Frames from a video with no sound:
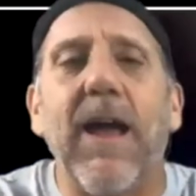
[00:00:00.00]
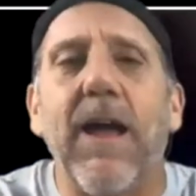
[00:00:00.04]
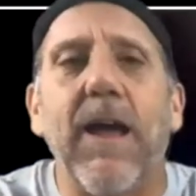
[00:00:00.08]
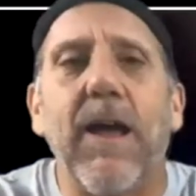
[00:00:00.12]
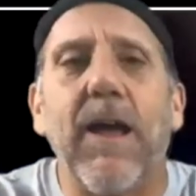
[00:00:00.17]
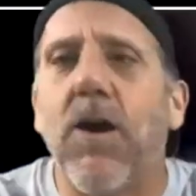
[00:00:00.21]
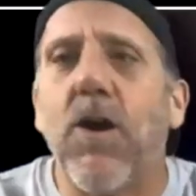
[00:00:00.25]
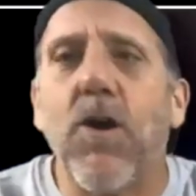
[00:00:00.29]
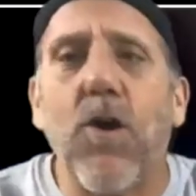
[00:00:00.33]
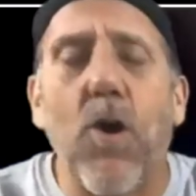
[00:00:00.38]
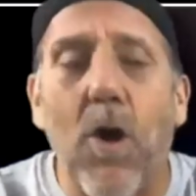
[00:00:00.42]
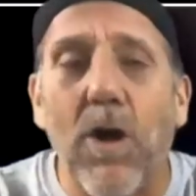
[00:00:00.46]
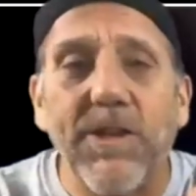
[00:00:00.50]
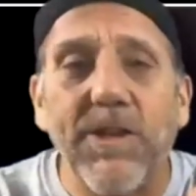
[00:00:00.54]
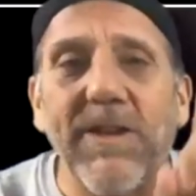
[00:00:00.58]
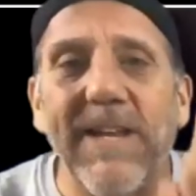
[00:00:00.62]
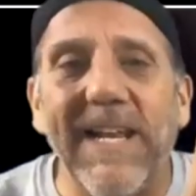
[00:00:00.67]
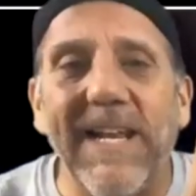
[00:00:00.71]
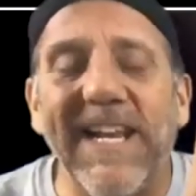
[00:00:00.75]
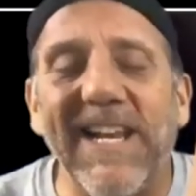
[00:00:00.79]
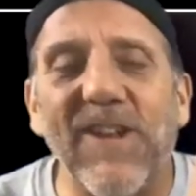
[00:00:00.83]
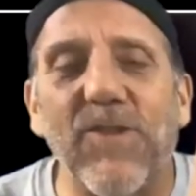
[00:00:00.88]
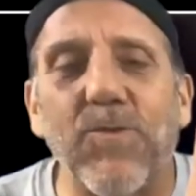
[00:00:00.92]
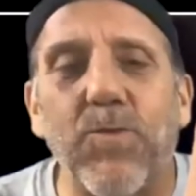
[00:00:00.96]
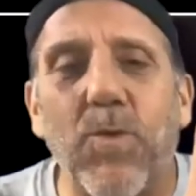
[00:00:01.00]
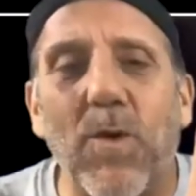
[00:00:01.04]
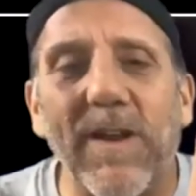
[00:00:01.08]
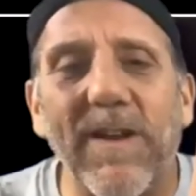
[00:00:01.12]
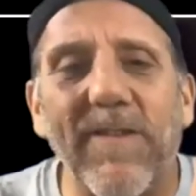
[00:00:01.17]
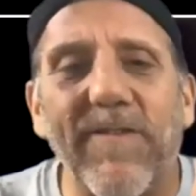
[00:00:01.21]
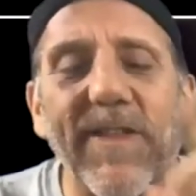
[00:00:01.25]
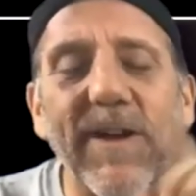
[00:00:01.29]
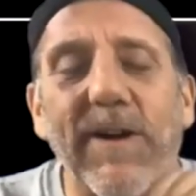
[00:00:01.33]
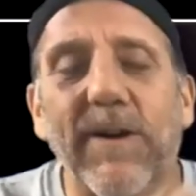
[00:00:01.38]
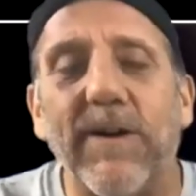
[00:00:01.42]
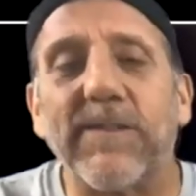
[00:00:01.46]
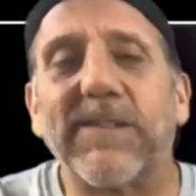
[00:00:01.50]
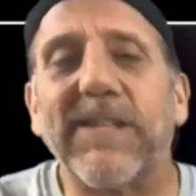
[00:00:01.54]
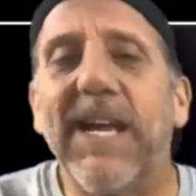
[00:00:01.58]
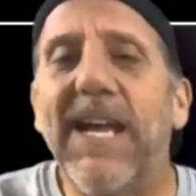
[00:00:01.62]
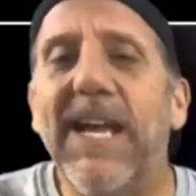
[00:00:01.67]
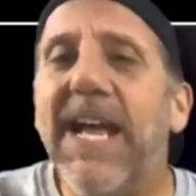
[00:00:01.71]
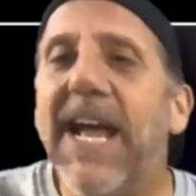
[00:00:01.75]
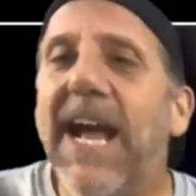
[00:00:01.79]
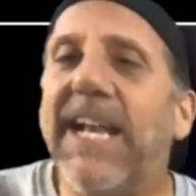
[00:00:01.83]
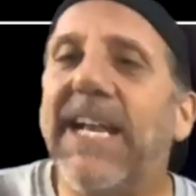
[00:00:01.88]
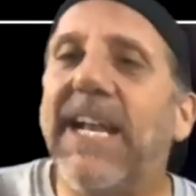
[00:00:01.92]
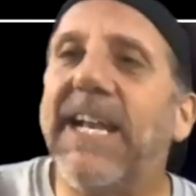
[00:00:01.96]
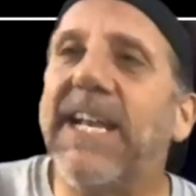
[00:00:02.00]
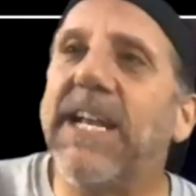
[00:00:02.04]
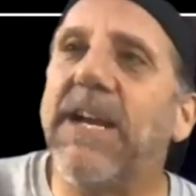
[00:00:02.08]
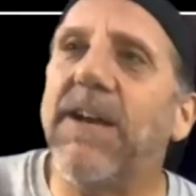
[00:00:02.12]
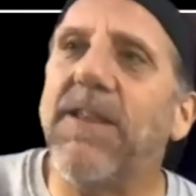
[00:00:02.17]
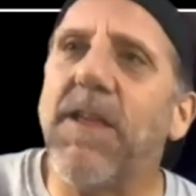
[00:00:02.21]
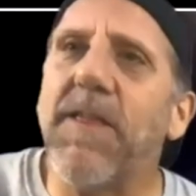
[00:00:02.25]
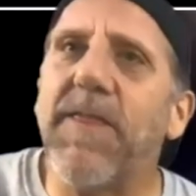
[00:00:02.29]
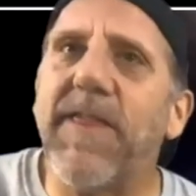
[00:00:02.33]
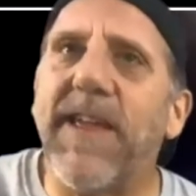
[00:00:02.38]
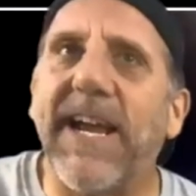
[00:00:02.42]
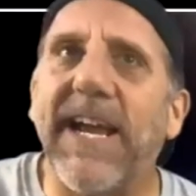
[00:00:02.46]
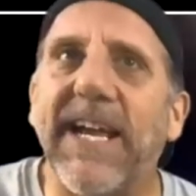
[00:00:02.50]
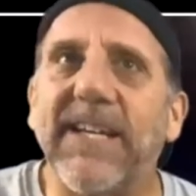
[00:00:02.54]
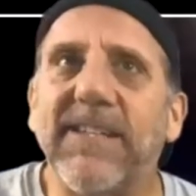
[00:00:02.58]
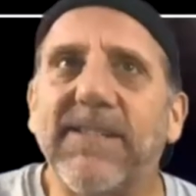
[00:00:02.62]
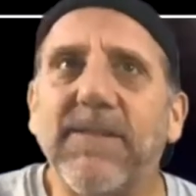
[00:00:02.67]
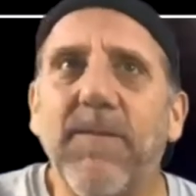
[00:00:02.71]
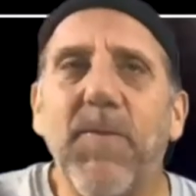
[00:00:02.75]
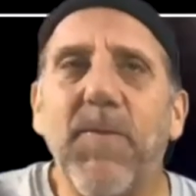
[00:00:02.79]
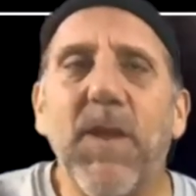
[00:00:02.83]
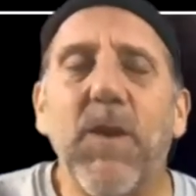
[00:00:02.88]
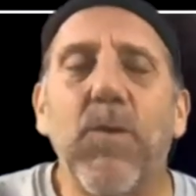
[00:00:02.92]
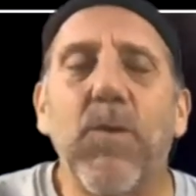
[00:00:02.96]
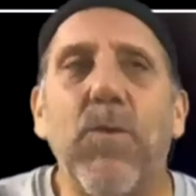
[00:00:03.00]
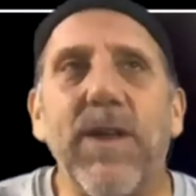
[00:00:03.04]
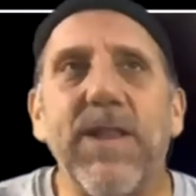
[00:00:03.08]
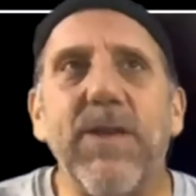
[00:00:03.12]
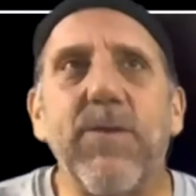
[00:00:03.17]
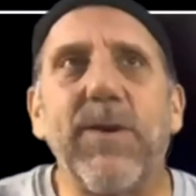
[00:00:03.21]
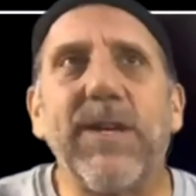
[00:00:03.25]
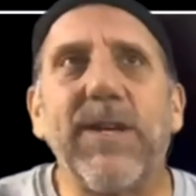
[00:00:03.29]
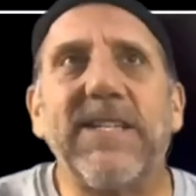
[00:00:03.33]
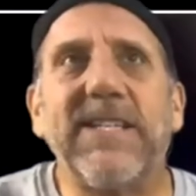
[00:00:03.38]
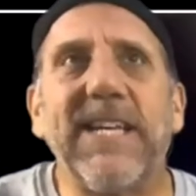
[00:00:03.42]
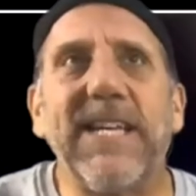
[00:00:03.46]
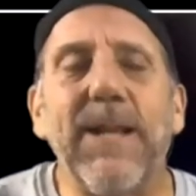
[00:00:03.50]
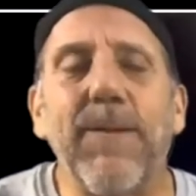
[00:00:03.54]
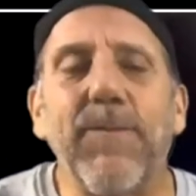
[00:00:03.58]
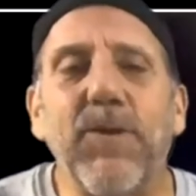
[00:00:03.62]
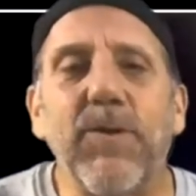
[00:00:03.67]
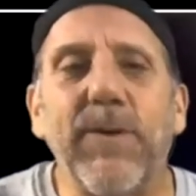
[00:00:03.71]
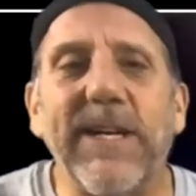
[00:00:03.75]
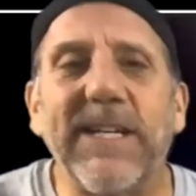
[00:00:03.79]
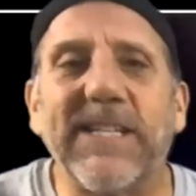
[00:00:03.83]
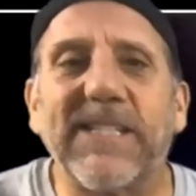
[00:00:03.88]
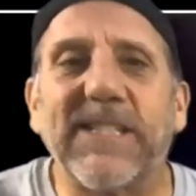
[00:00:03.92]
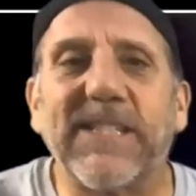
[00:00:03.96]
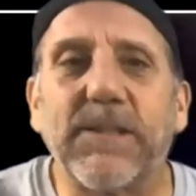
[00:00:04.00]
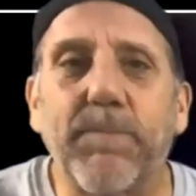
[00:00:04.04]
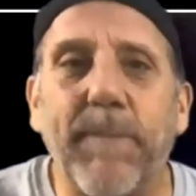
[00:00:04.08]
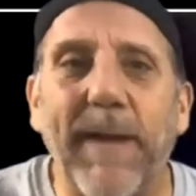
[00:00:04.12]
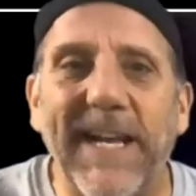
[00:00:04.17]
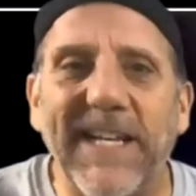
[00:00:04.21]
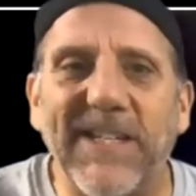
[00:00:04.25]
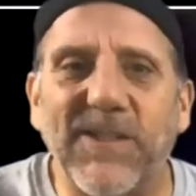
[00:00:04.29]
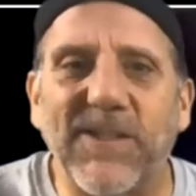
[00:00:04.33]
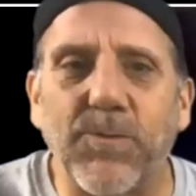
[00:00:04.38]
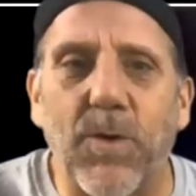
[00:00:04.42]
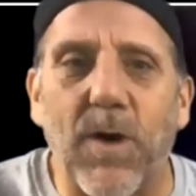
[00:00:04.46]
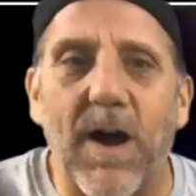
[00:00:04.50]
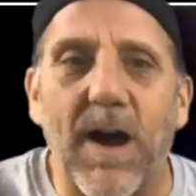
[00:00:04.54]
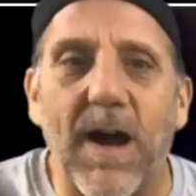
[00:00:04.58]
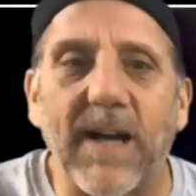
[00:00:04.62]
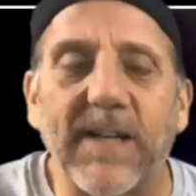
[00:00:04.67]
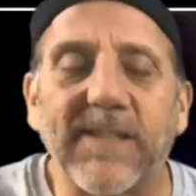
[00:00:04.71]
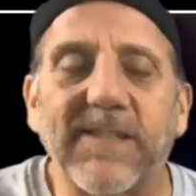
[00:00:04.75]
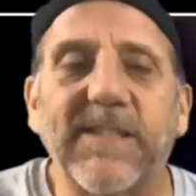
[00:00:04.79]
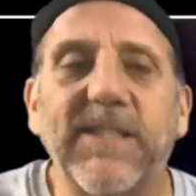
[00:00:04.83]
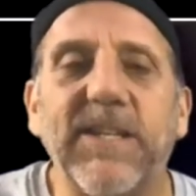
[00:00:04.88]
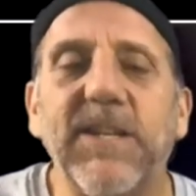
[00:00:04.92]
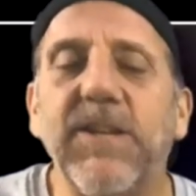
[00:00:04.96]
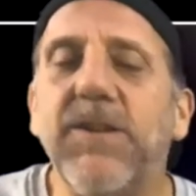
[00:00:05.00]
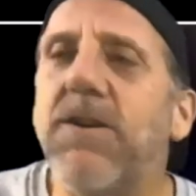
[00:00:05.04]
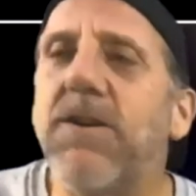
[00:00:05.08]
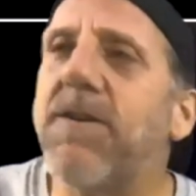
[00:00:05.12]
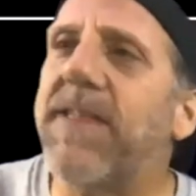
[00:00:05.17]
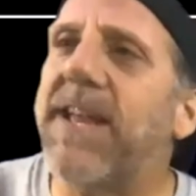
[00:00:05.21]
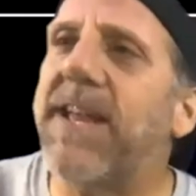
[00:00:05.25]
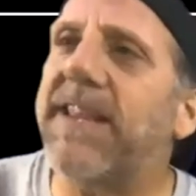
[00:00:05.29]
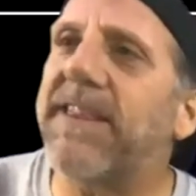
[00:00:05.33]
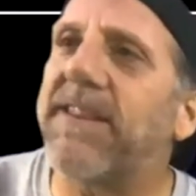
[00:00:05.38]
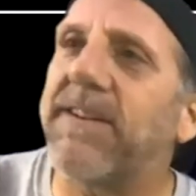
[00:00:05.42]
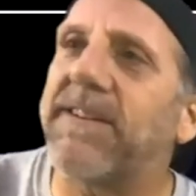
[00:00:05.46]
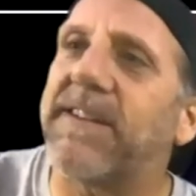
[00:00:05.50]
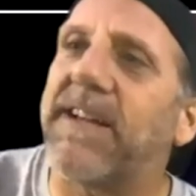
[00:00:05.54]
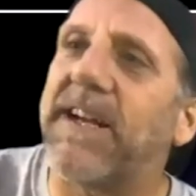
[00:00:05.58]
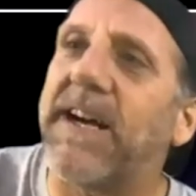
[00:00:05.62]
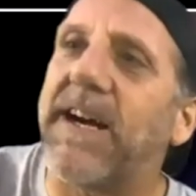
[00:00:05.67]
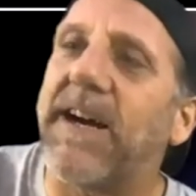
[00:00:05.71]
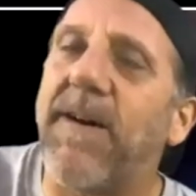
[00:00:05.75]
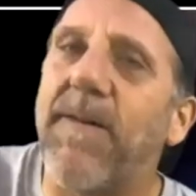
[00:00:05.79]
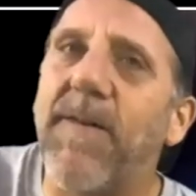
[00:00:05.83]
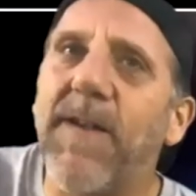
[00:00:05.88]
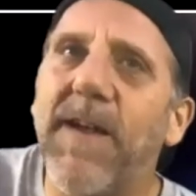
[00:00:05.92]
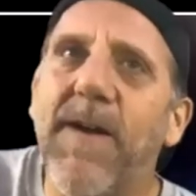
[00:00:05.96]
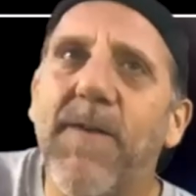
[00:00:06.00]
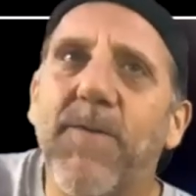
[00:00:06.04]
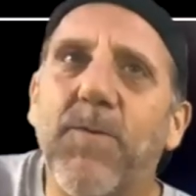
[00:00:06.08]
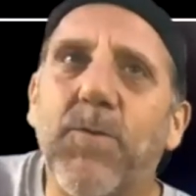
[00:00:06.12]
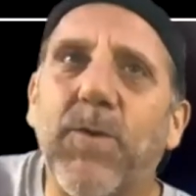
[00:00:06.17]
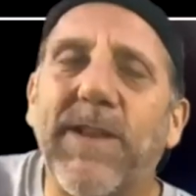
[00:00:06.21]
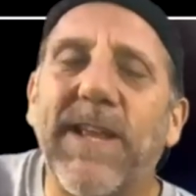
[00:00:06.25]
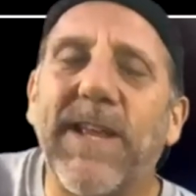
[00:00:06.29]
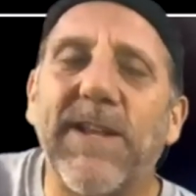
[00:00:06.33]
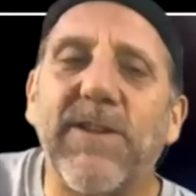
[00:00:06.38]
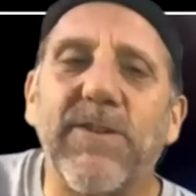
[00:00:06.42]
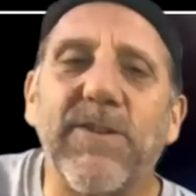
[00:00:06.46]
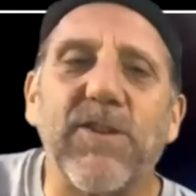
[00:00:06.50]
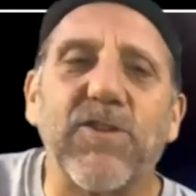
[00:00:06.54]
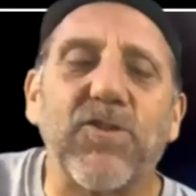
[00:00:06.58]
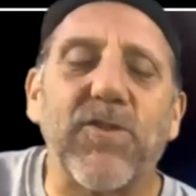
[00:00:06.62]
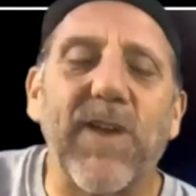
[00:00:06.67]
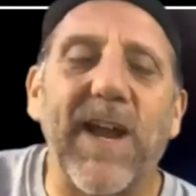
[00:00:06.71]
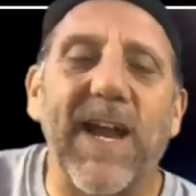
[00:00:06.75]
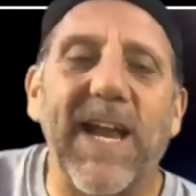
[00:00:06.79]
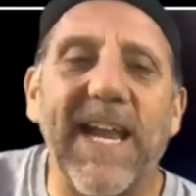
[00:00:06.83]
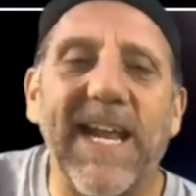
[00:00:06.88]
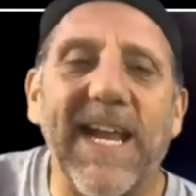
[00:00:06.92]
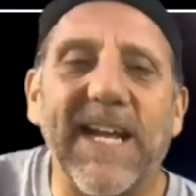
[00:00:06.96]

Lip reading: All you need is one of those. And then the other thing is when we see them doing spacewalks, do you know that there's where they do their training?